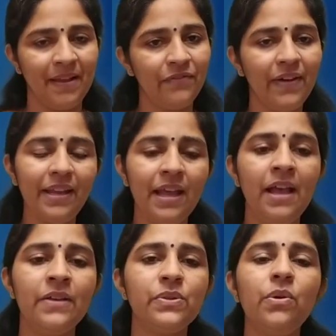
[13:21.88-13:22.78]
Fine.
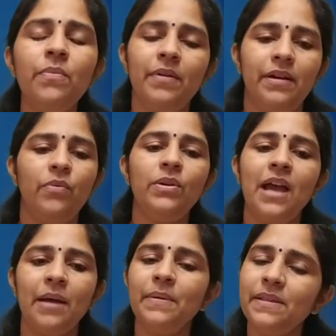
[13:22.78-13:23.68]
So what
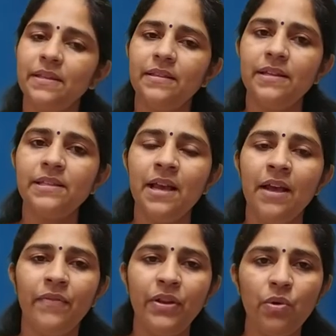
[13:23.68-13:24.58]
happens in this,
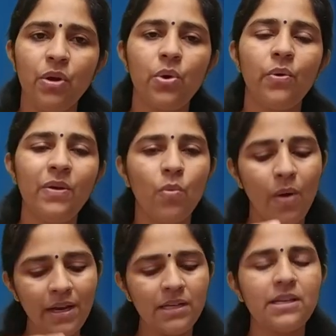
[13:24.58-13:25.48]
when you are growing
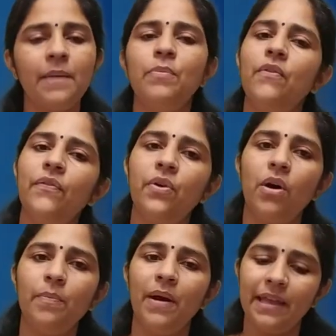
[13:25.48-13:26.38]
one type of
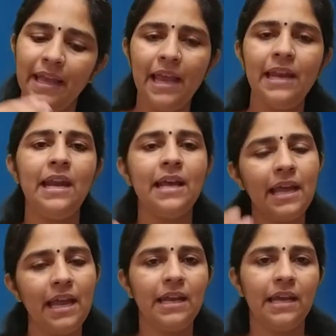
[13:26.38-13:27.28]
crop again and
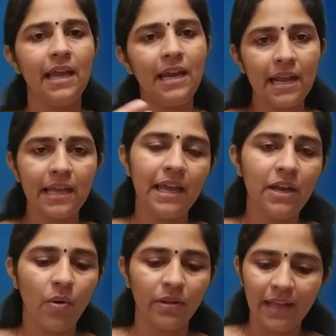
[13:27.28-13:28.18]
again
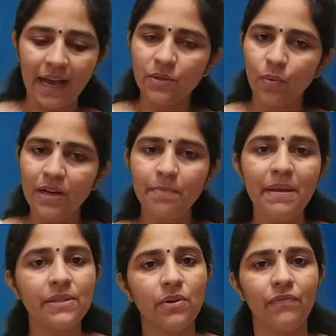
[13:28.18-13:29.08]
on that one
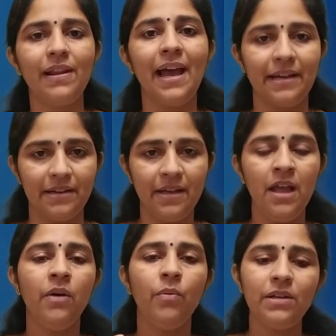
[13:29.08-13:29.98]
piece of land,
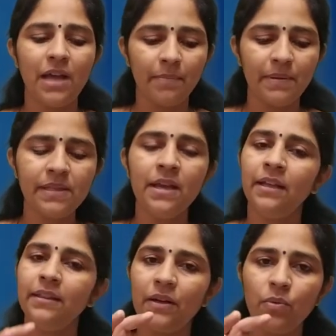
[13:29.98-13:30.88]
what happens,
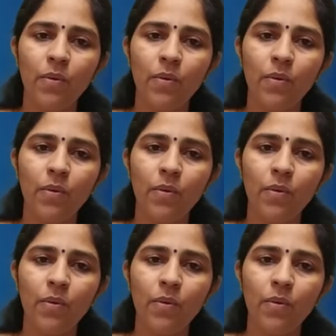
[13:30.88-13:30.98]
that